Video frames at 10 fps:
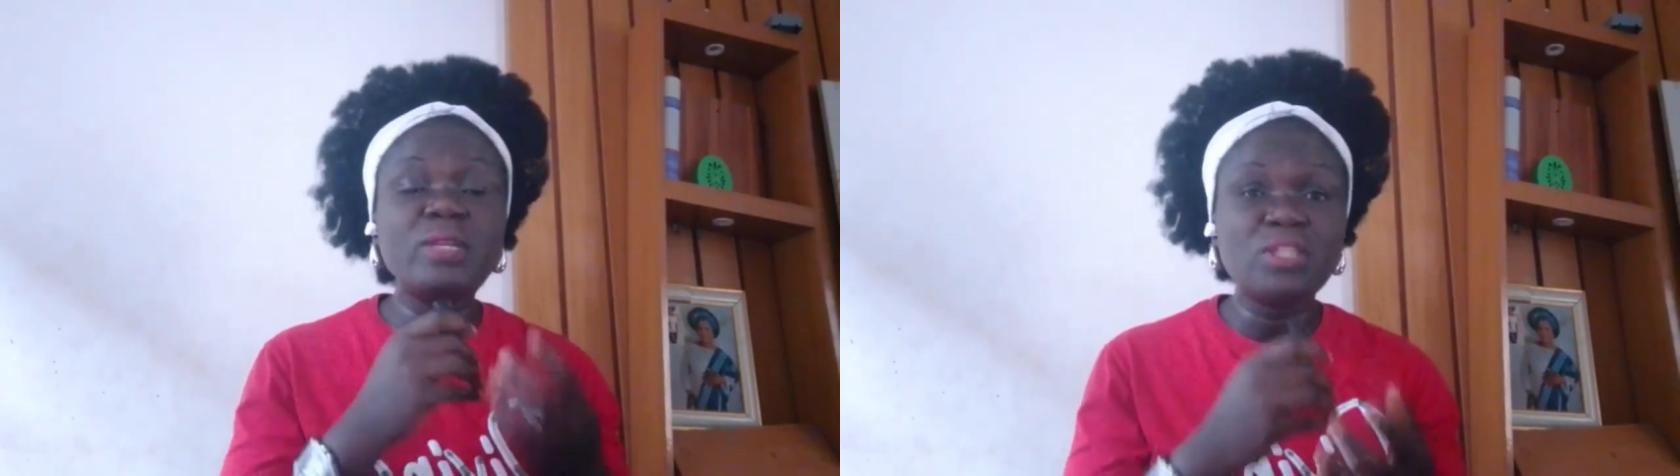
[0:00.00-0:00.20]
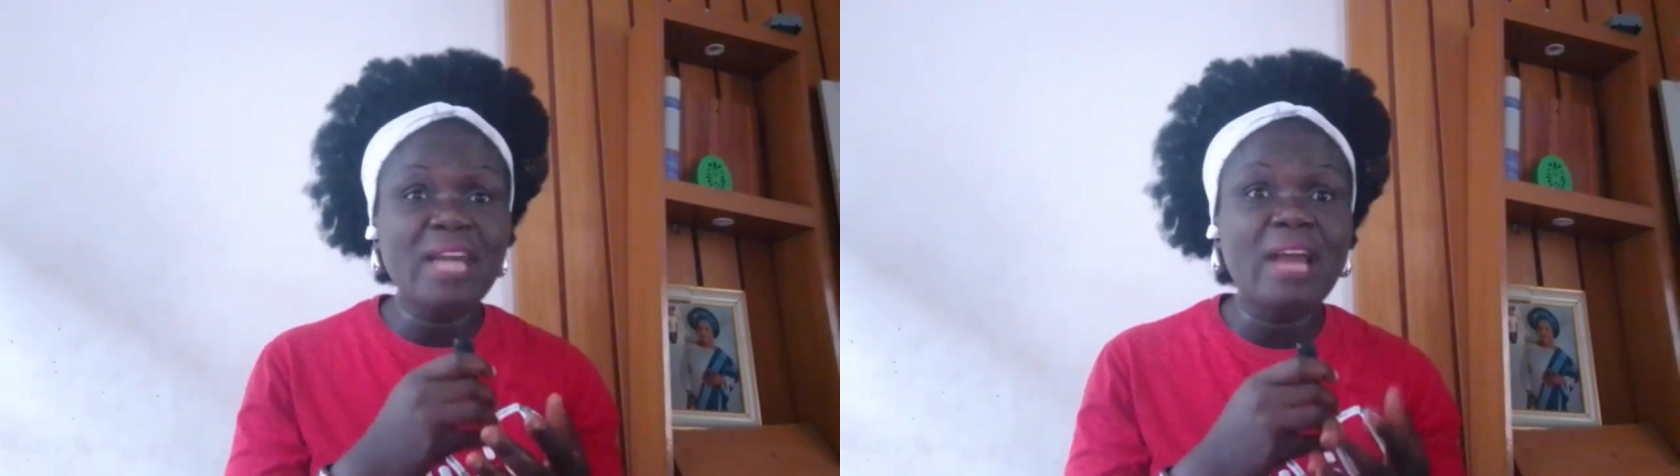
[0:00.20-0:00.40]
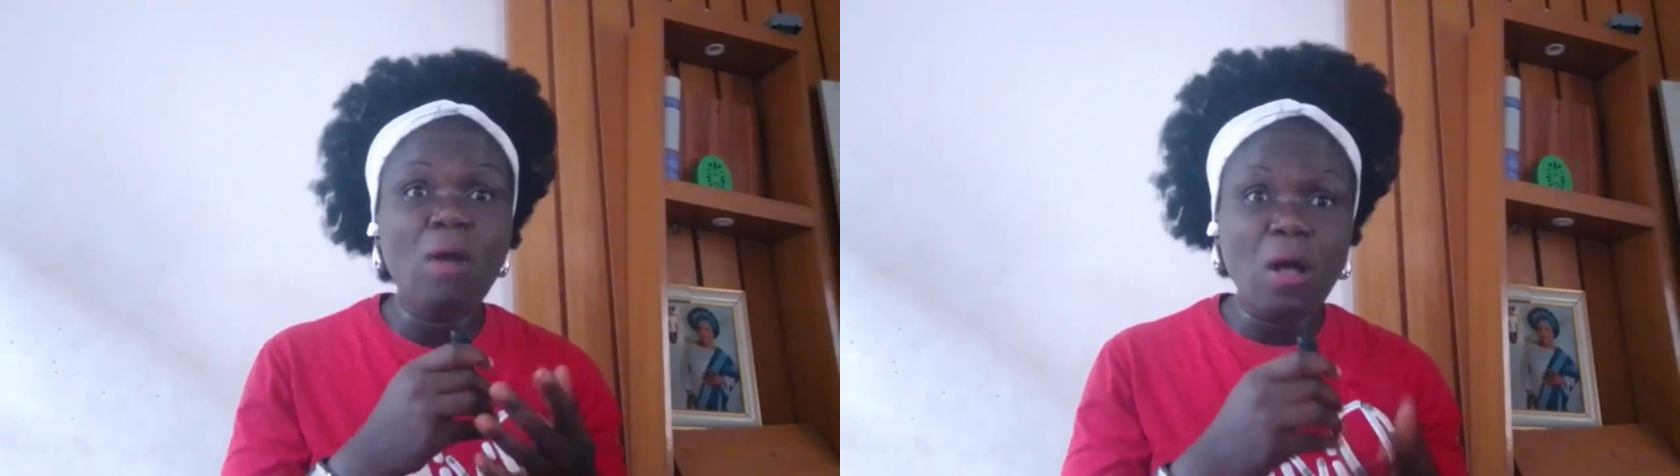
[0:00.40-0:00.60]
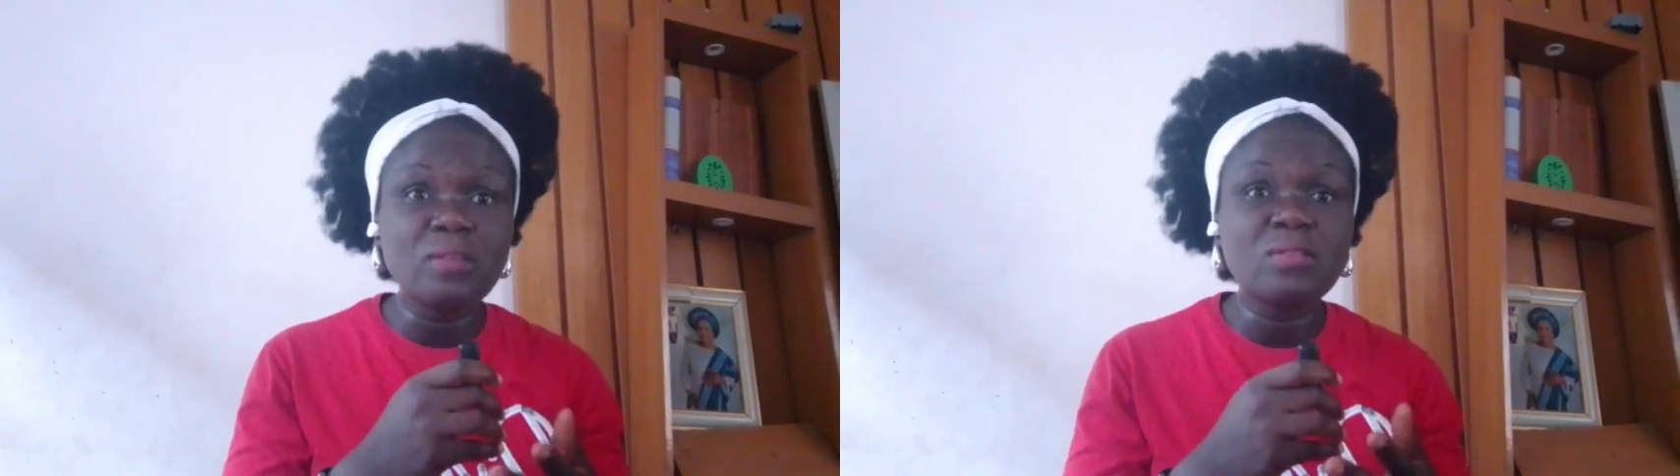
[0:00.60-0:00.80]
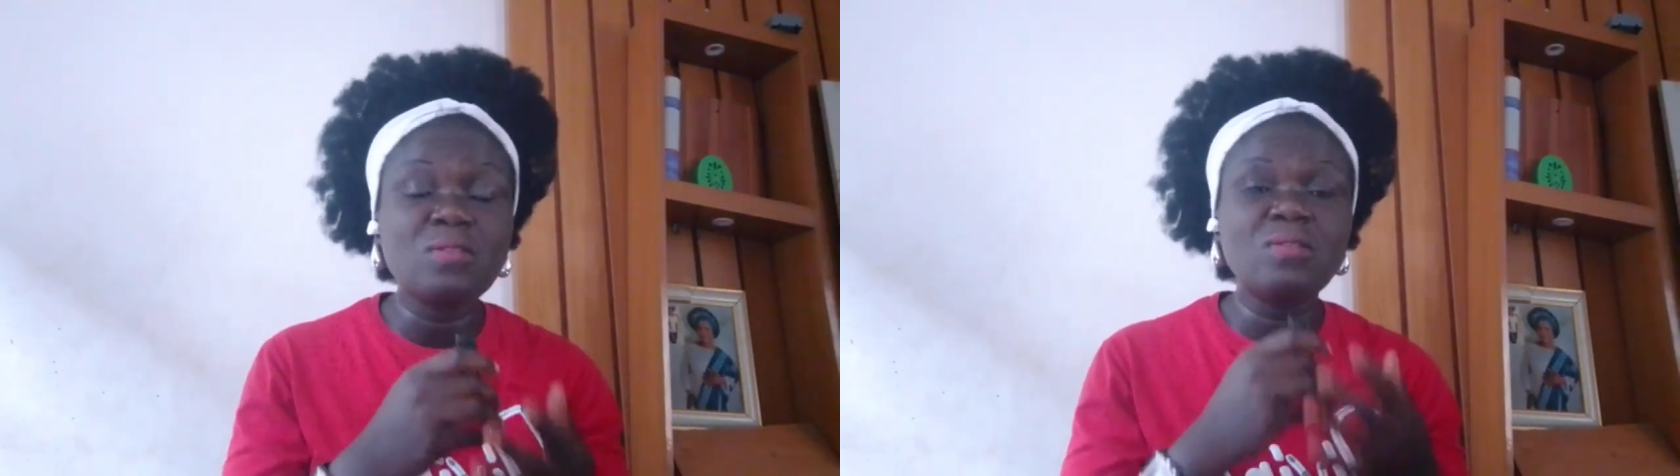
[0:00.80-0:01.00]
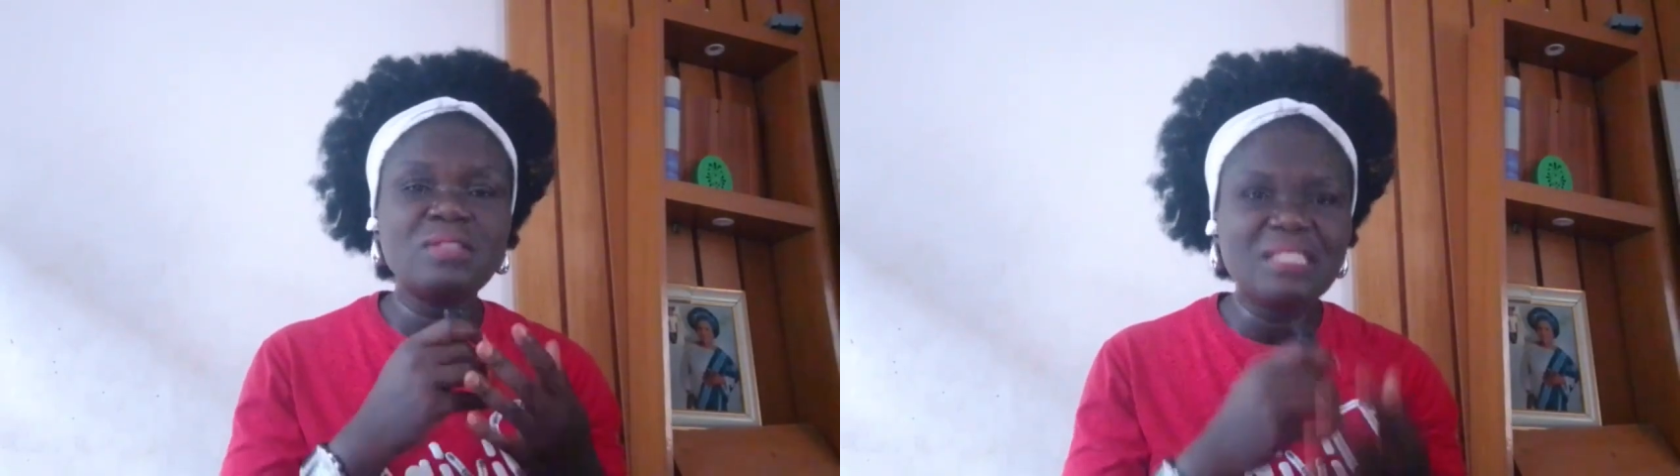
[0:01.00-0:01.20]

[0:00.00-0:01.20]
which you can also